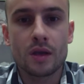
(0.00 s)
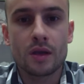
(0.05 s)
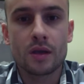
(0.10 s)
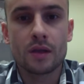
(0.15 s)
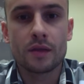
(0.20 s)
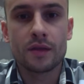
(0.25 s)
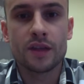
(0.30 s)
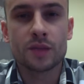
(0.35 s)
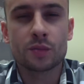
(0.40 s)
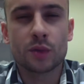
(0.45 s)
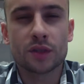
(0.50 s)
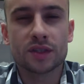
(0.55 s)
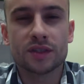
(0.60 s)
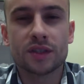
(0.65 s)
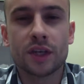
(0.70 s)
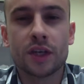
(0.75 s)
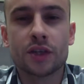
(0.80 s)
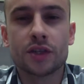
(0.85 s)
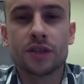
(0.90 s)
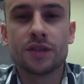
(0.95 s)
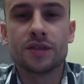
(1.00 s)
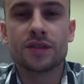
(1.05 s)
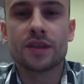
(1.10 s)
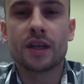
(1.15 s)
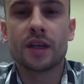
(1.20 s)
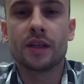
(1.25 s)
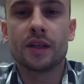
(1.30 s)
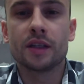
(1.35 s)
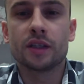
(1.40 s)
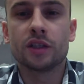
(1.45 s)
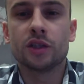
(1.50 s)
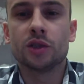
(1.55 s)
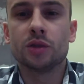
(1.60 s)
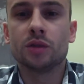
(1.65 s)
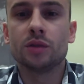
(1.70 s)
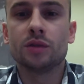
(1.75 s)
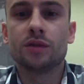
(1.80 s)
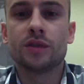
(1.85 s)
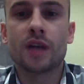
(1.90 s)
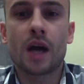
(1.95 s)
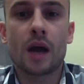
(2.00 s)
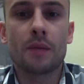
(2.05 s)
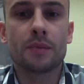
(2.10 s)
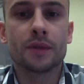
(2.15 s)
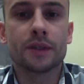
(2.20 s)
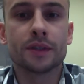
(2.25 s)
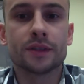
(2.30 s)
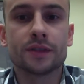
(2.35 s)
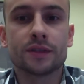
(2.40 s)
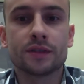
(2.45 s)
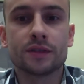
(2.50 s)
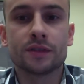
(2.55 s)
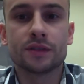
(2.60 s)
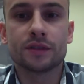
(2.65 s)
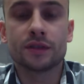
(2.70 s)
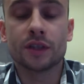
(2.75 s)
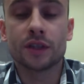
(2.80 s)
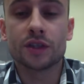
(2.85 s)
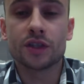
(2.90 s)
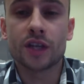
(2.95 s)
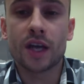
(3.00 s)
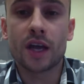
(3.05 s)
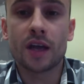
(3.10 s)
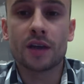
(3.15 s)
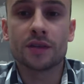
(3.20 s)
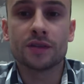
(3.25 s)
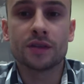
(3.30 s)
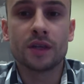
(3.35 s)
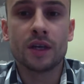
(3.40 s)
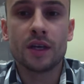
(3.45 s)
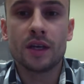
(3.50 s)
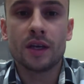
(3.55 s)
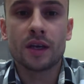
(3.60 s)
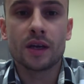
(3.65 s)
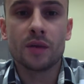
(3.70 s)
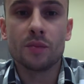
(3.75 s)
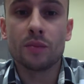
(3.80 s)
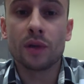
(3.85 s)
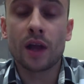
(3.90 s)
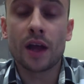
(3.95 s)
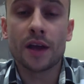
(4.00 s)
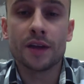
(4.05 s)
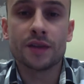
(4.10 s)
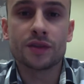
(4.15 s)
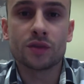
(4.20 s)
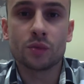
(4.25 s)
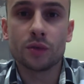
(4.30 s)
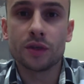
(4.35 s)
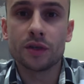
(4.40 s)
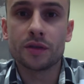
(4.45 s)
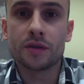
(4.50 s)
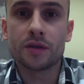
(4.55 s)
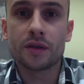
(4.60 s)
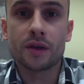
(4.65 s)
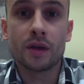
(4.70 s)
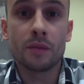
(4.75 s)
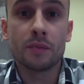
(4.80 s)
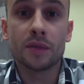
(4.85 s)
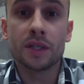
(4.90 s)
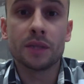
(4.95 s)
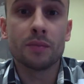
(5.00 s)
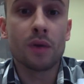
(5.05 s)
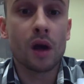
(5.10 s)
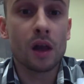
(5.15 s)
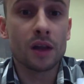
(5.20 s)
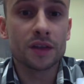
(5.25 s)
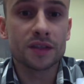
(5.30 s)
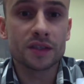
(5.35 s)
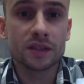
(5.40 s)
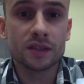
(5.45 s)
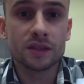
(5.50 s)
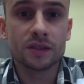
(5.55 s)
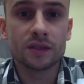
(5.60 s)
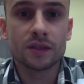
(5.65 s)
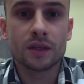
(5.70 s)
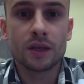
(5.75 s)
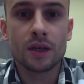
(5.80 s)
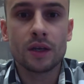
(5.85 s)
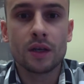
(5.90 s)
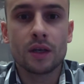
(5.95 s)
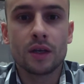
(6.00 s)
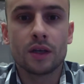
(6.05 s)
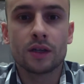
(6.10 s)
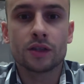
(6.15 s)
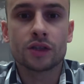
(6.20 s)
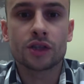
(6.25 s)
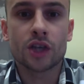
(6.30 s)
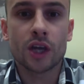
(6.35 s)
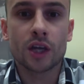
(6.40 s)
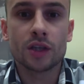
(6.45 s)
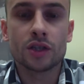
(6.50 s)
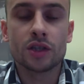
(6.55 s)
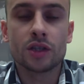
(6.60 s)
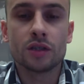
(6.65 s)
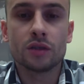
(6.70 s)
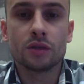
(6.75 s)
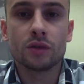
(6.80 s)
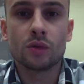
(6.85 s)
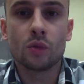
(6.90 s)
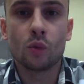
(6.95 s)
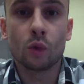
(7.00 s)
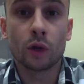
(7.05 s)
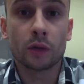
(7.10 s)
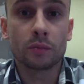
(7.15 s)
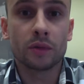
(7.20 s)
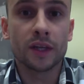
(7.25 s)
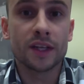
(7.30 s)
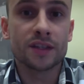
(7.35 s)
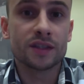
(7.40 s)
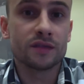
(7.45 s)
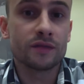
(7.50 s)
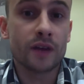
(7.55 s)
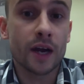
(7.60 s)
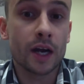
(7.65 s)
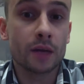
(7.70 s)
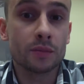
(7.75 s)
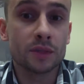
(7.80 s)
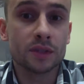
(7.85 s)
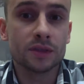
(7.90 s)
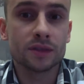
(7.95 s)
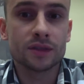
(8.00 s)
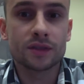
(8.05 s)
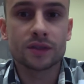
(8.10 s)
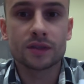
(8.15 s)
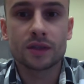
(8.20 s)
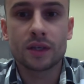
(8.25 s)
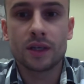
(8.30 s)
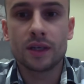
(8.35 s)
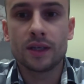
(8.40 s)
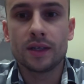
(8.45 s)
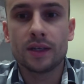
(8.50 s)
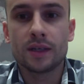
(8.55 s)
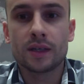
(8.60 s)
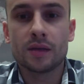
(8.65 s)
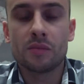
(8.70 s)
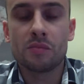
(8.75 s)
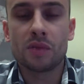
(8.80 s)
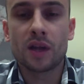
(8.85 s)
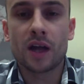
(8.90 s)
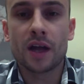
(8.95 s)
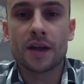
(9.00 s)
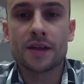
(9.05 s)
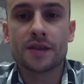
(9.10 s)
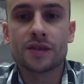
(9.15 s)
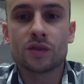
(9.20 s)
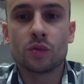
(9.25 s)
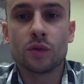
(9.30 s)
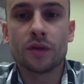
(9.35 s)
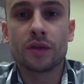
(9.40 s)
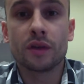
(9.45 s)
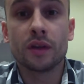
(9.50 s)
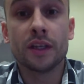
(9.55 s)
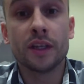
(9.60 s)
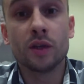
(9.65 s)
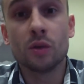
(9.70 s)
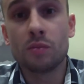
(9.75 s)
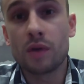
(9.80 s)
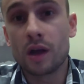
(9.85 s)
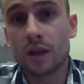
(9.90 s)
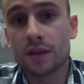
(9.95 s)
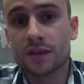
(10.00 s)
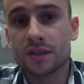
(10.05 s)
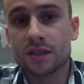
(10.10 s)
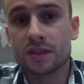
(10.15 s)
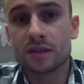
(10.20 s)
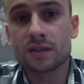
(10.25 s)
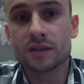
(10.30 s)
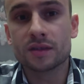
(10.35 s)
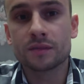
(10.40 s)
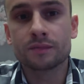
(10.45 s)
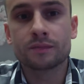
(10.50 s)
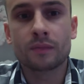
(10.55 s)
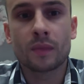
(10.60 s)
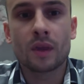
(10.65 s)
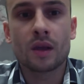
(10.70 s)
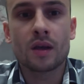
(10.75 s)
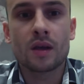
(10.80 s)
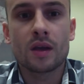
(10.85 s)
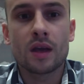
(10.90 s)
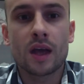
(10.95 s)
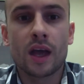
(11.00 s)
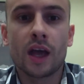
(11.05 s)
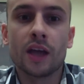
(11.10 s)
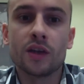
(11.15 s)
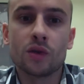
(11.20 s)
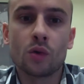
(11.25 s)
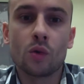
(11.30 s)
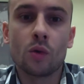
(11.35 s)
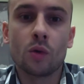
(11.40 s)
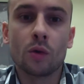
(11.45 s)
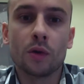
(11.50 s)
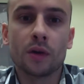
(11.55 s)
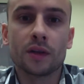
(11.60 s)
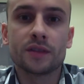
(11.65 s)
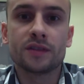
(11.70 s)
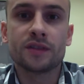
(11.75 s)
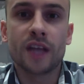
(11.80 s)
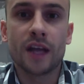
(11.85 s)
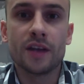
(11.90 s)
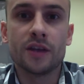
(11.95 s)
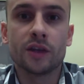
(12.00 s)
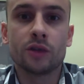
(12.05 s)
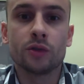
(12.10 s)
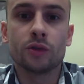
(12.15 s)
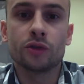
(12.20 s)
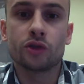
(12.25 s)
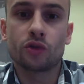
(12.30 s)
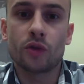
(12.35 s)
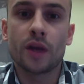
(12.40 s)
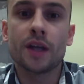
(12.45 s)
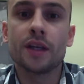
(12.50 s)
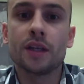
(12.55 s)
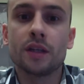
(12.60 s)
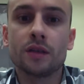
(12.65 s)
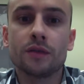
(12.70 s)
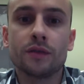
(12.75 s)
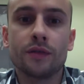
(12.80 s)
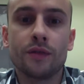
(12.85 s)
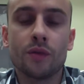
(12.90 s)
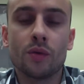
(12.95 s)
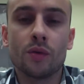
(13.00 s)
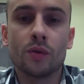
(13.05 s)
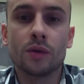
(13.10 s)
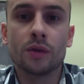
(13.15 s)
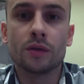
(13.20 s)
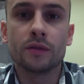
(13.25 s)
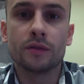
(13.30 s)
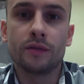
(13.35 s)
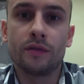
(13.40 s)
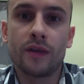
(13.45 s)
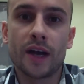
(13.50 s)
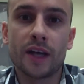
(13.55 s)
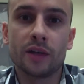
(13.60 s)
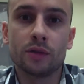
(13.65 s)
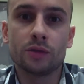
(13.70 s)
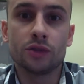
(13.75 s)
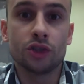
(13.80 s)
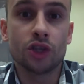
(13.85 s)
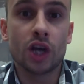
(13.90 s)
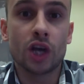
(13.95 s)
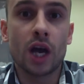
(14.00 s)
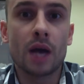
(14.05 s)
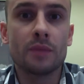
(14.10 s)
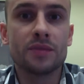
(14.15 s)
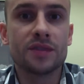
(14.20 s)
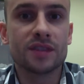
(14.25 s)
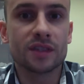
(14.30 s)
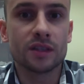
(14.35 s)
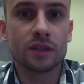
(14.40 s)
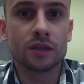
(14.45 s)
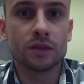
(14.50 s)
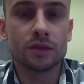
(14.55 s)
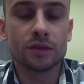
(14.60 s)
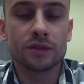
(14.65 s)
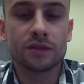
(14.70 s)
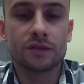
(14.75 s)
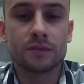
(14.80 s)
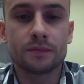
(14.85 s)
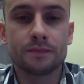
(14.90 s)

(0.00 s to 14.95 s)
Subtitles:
These presentations can include topics such as compliance with company policies, changing workplace environments, compliance with legal policies, and or technical training for vital job skills.